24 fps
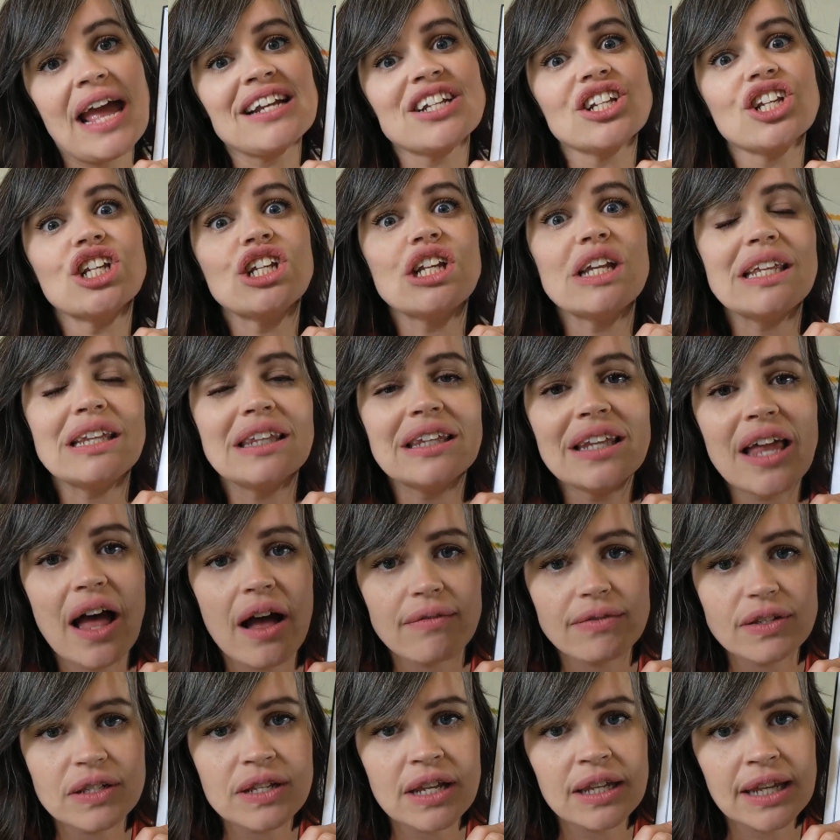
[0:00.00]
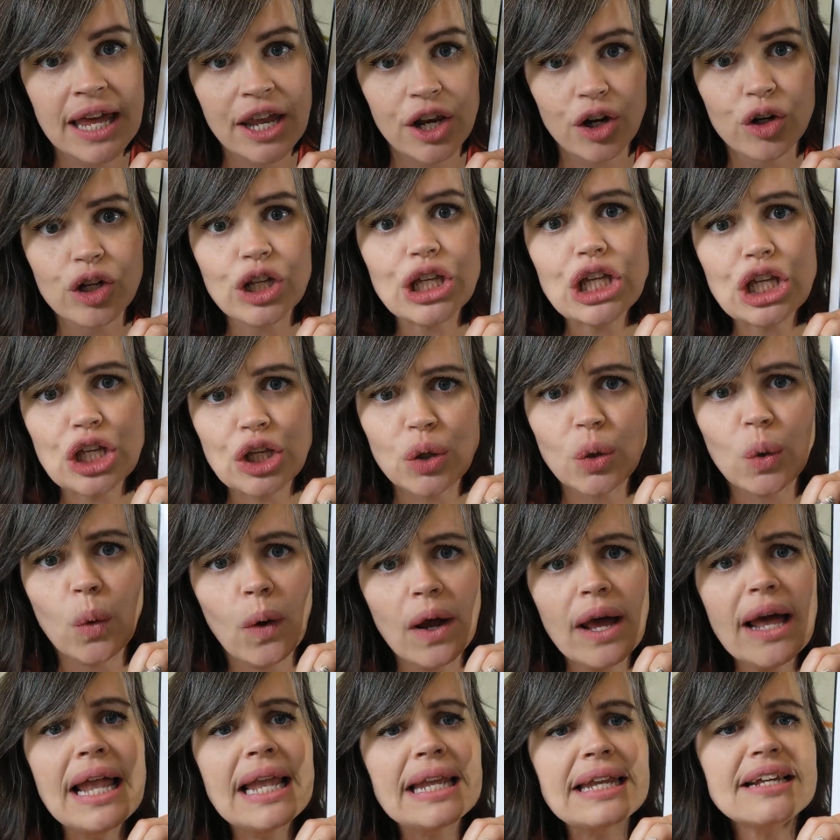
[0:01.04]
and she loves the letter Q.
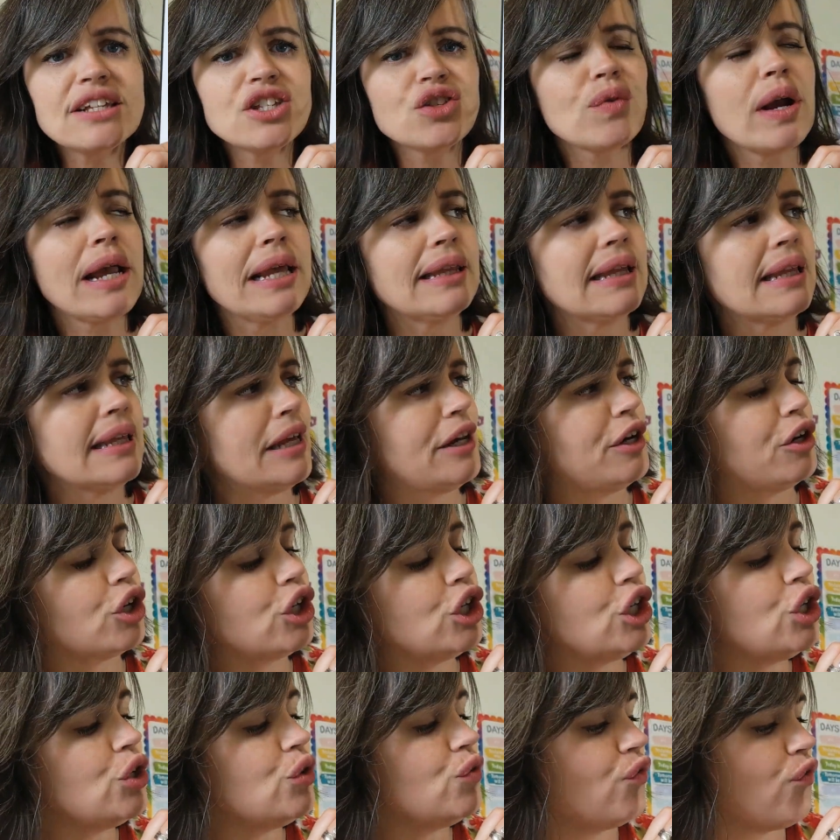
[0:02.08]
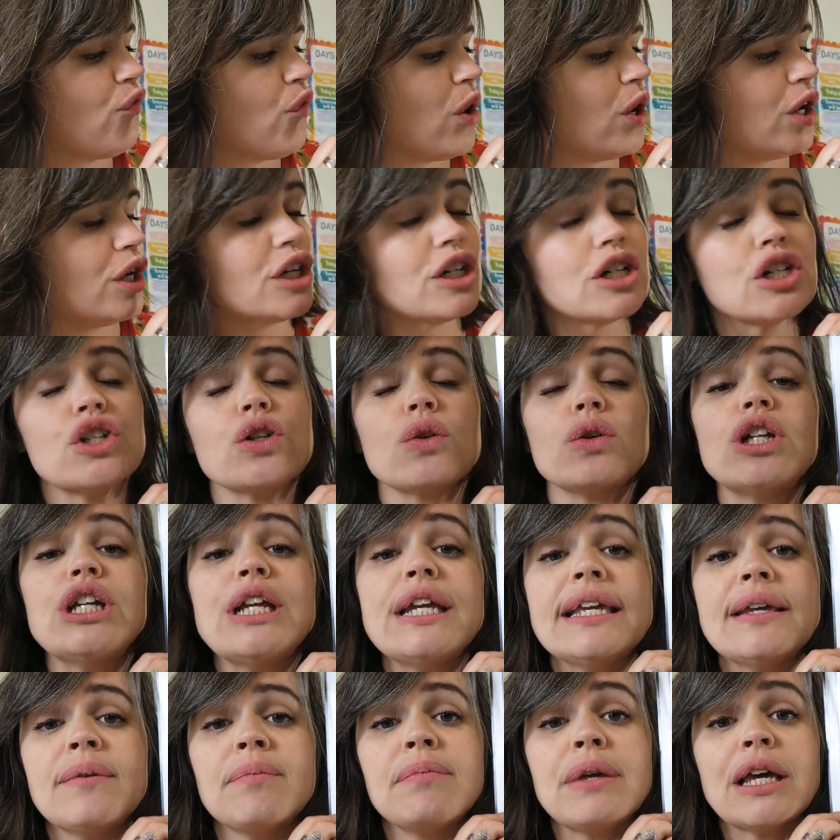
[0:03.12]
Let's write the letter Q for her so
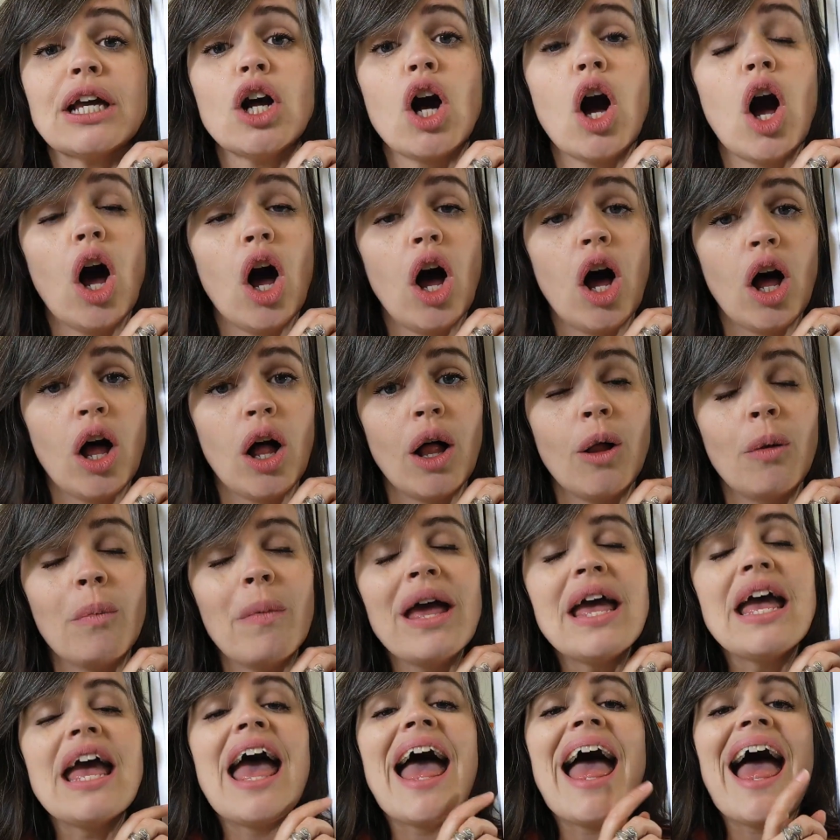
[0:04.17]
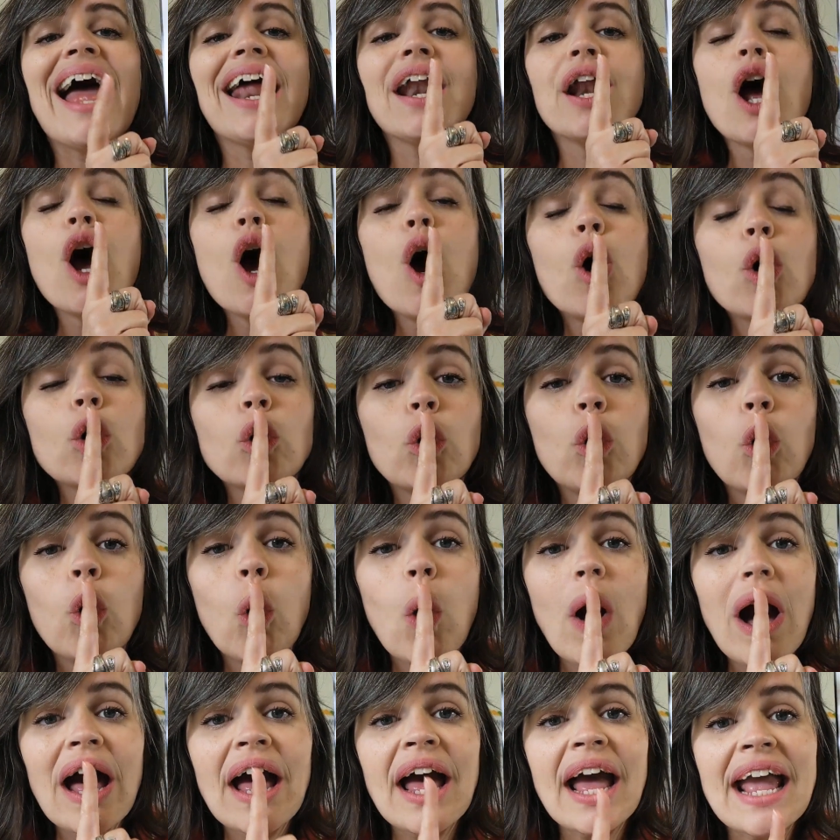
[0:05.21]
she can be calm and
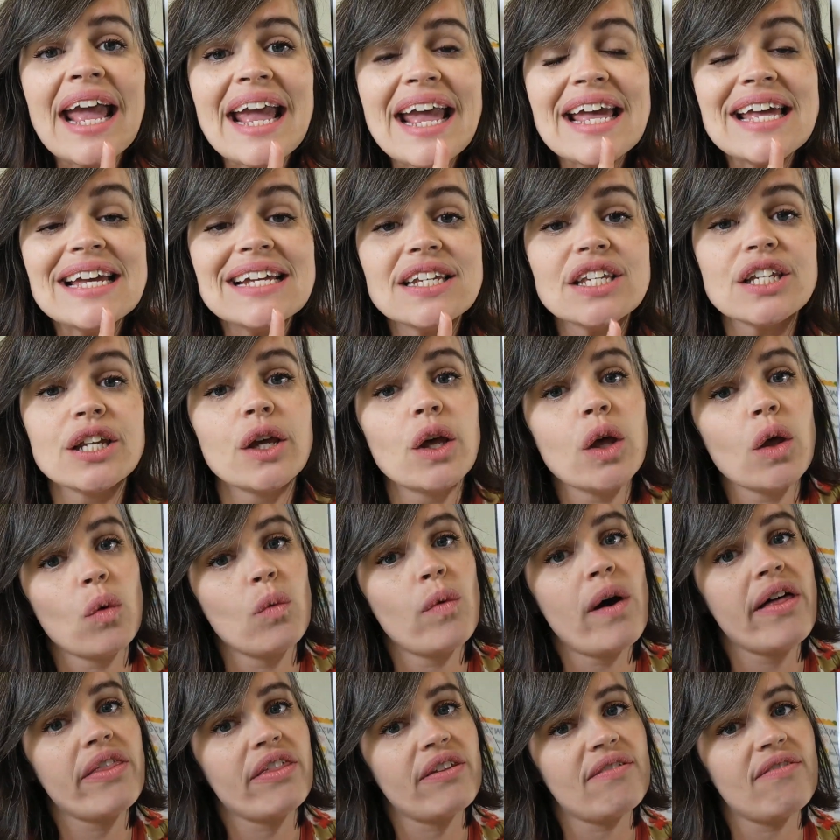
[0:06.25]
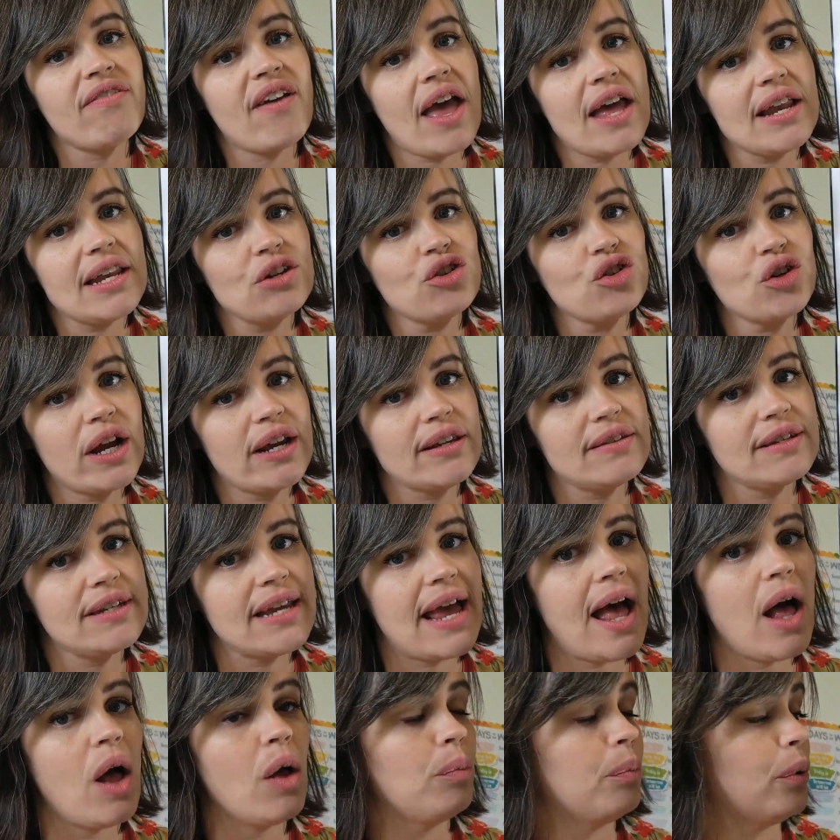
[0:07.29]
quiet while the vet tries to
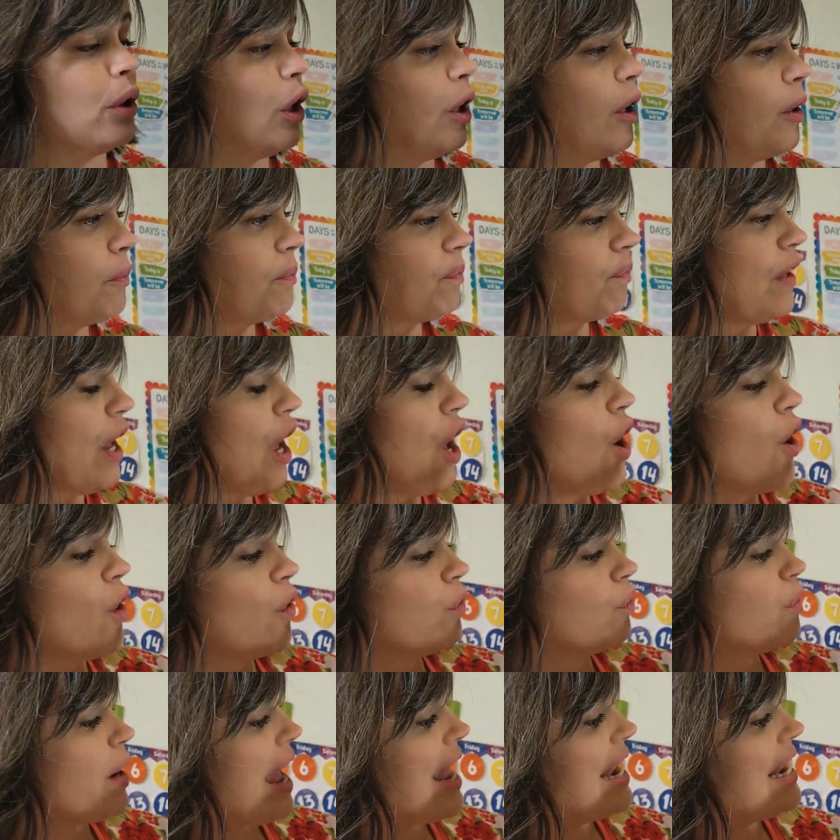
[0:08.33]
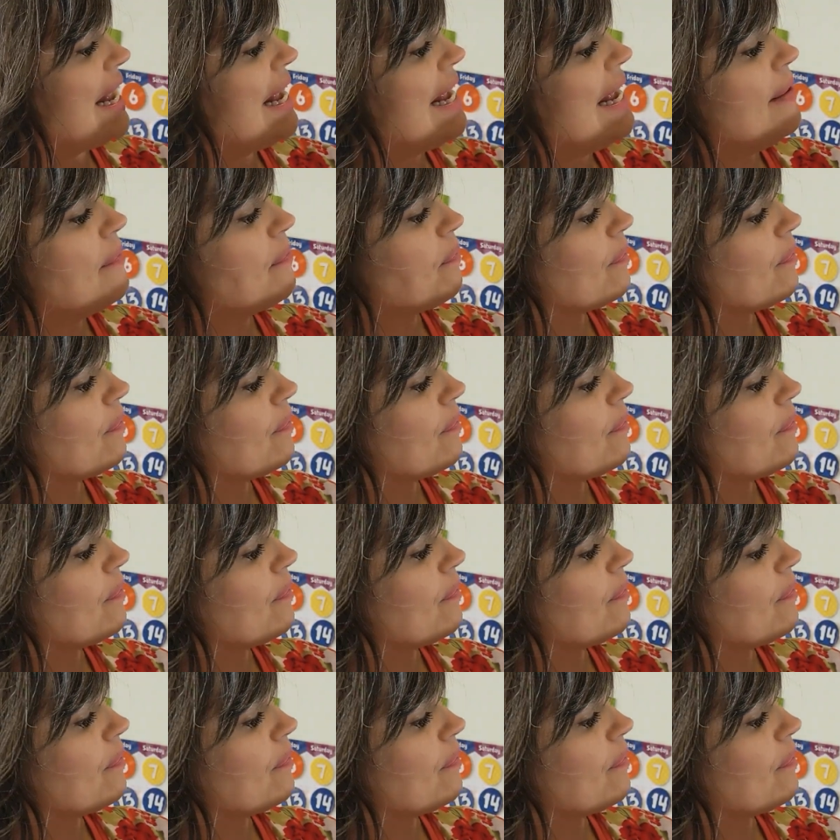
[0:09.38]
help her. Ready?